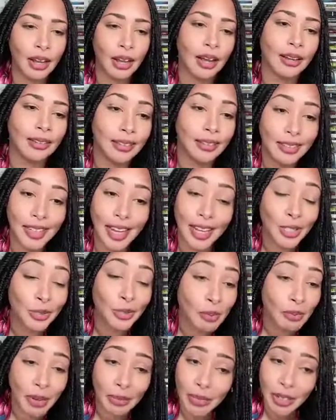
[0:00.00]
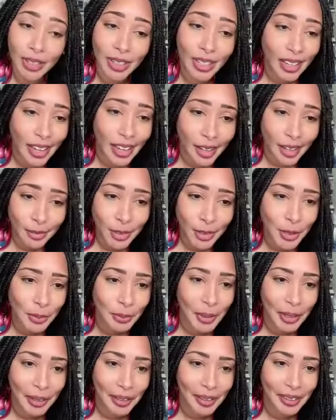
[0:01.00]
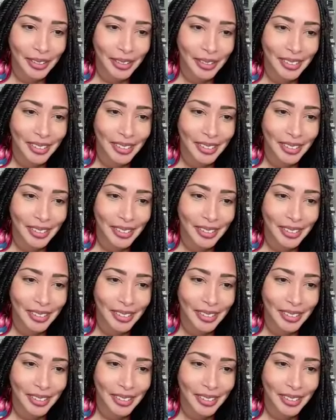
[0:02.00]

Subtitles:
And that's what my mother gave to me.